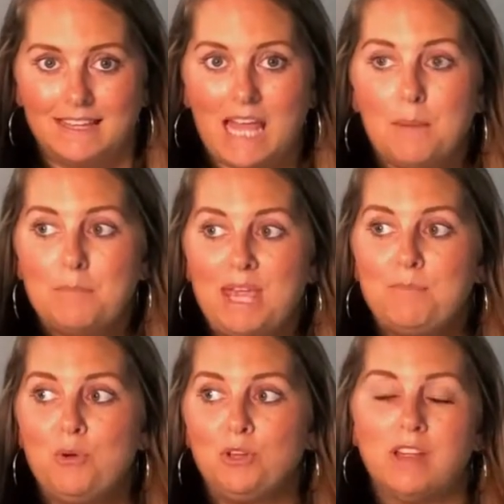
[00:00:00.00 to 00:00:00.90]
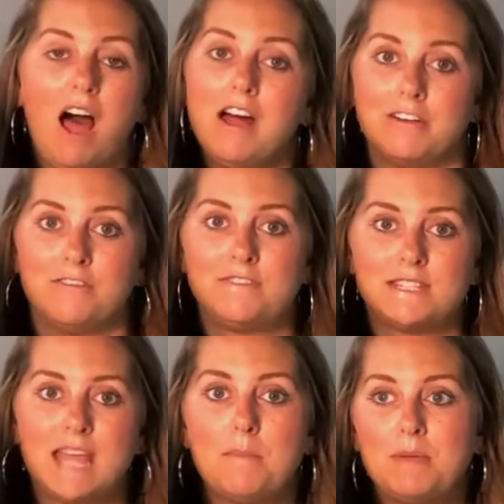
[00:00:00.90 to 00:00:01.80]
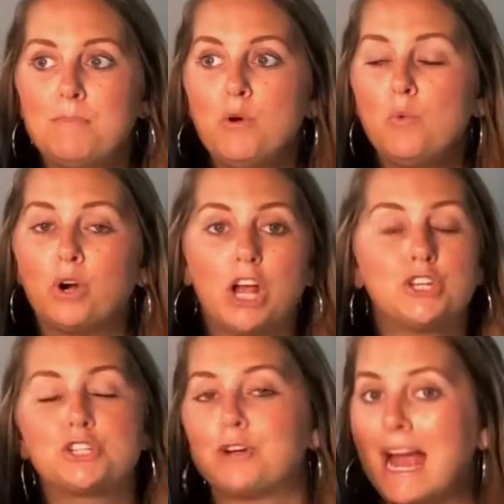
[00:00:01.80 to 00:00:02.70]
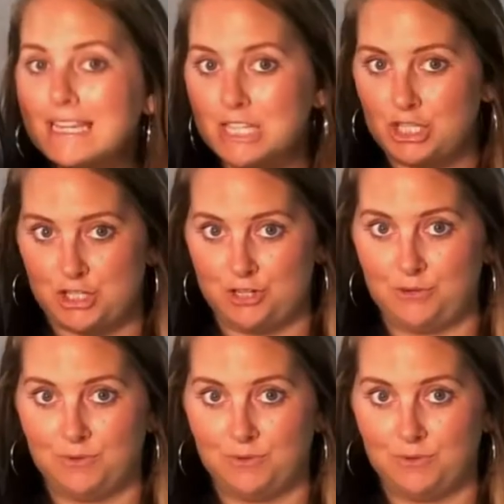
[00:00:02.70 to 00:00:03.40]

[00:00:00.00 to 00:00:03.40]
that people loved, that people were attracted to,